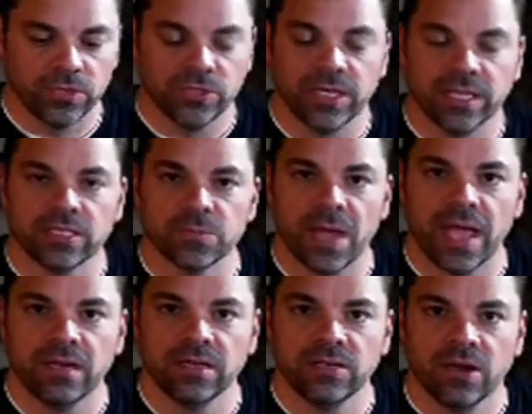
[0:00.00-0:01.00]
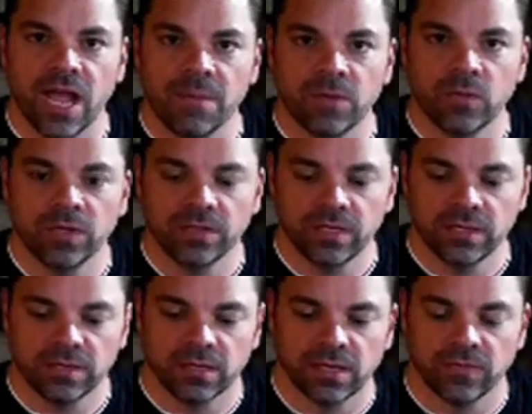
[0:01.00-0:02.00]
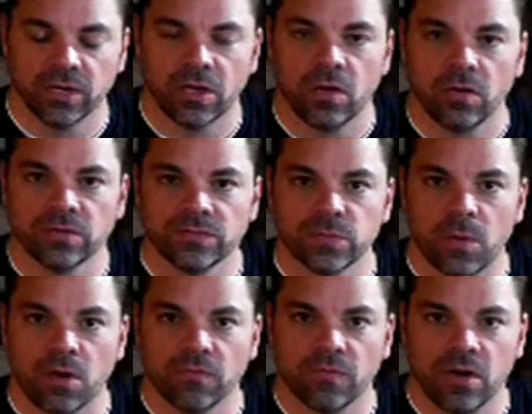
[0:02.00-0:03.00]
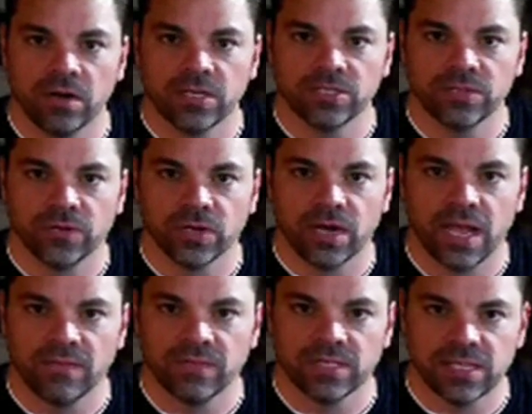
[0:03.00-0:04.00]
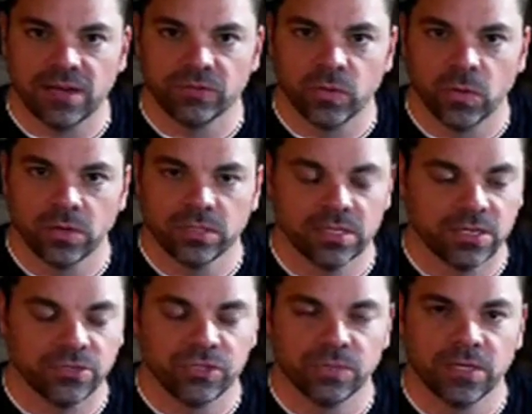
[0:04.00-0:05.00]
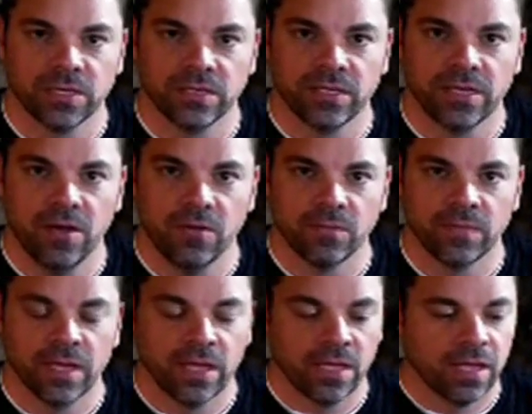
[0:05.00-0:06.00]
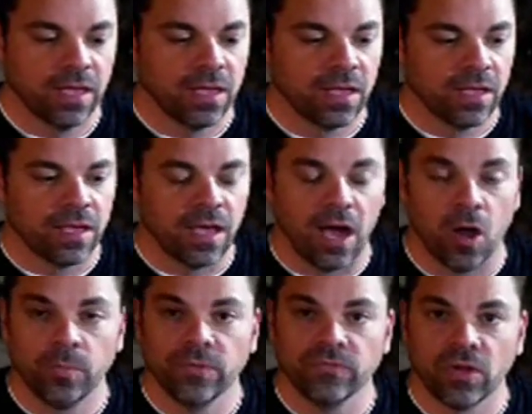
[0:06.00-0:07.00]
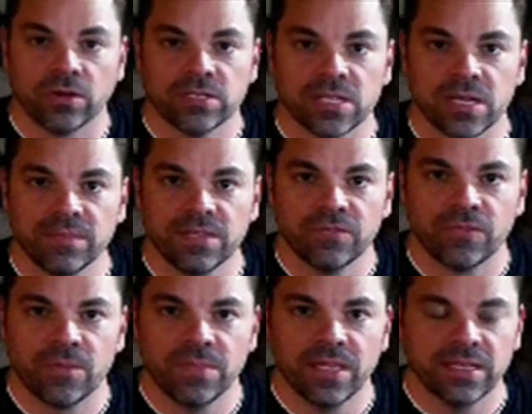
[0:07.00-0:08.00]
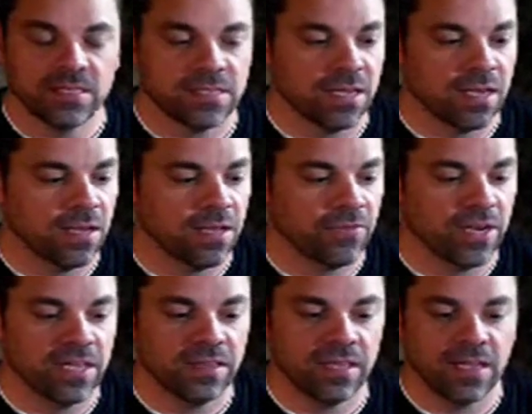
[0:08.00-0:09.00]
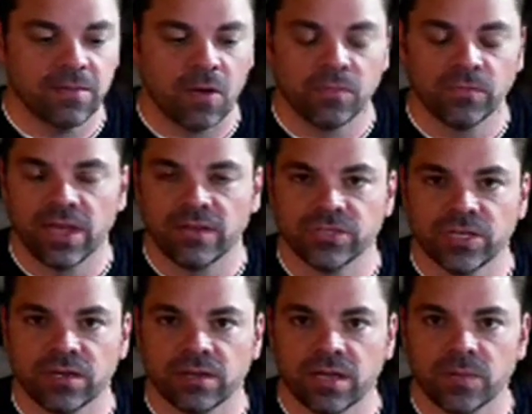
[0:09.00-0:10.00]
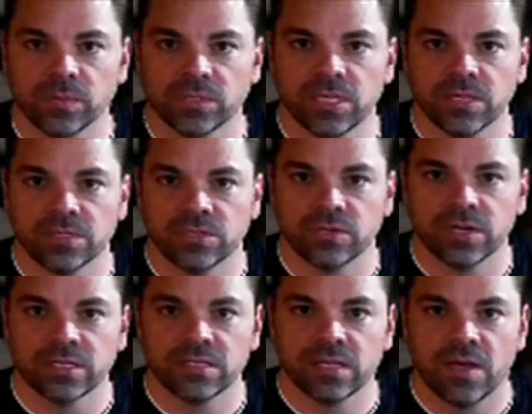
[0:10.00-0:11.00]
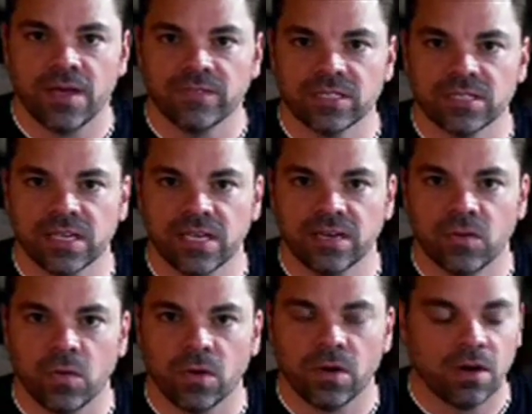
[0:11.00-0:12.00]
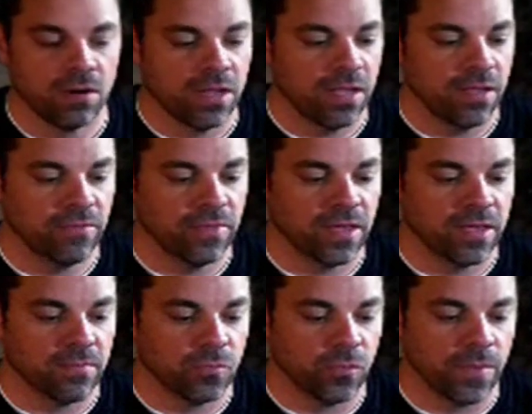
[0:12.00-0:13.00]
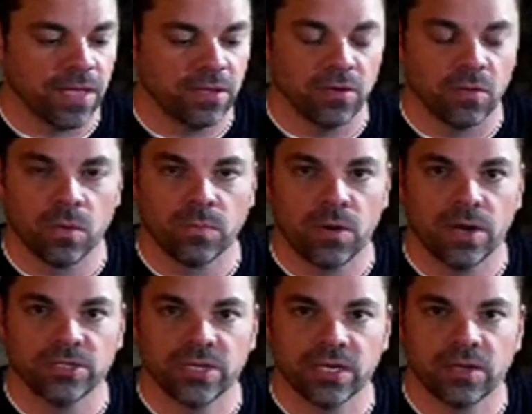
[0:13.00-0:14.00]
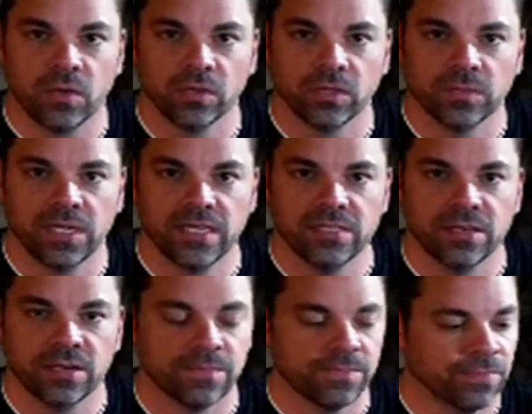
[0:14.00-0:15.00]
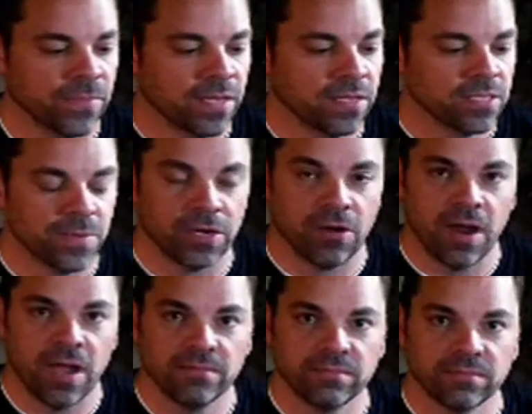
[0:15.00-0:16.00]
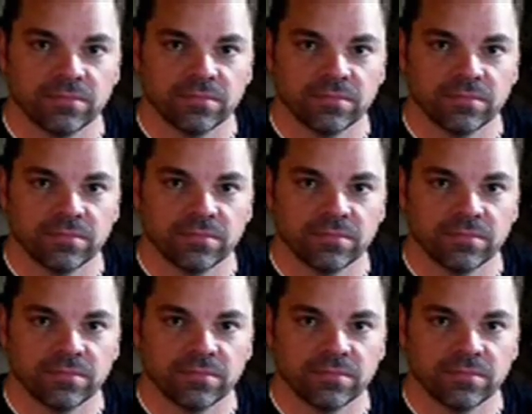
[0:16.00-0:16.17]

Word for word: once you get this painted, you're happy with it, give it a coat of Spar varnish if you're going to have this outdoors, and you should be good to go. I hope you've learned something from this. If anything, hopefully I've shared a couple tips and tricks that you haven't seen or heard of that will make your project go a little bit easier. It's been great.